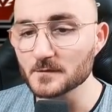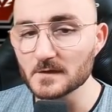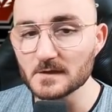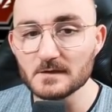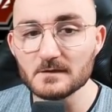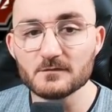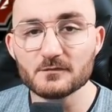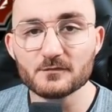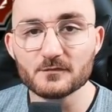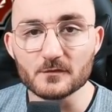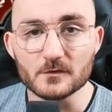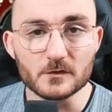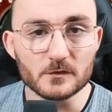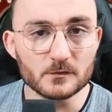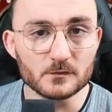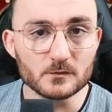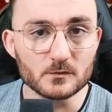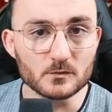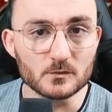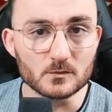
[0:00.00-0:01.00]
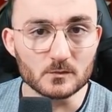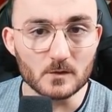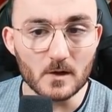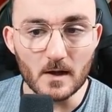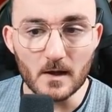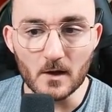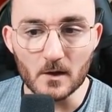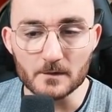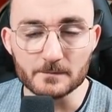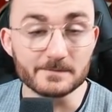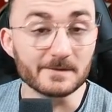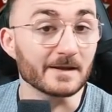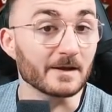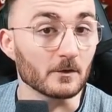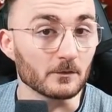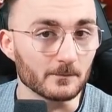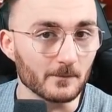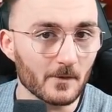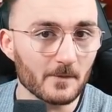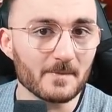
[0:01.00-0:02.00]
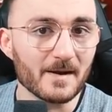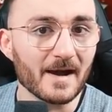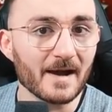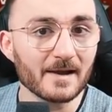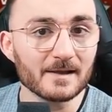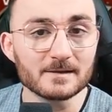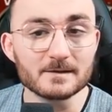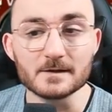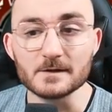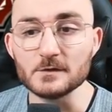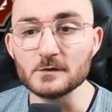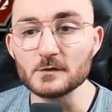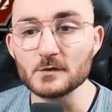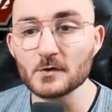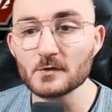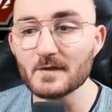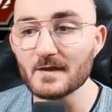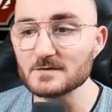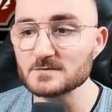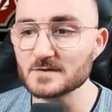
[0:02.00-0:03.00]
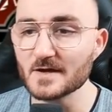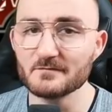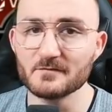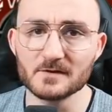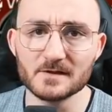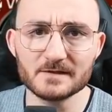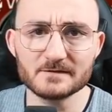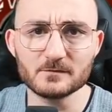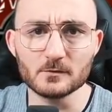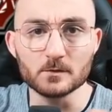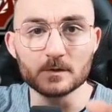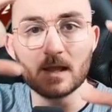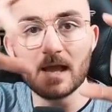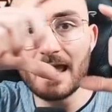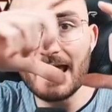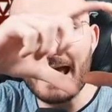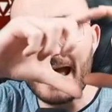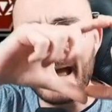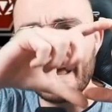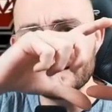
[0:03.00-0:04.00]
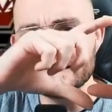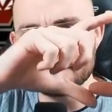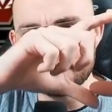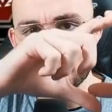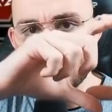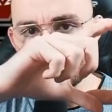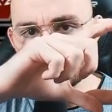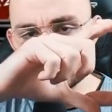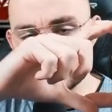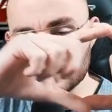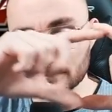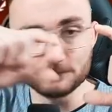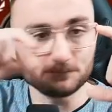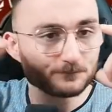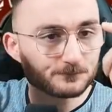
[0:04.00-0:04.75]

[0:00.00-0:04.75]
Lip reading: if you are playing on mobile, you know that you have a little add button.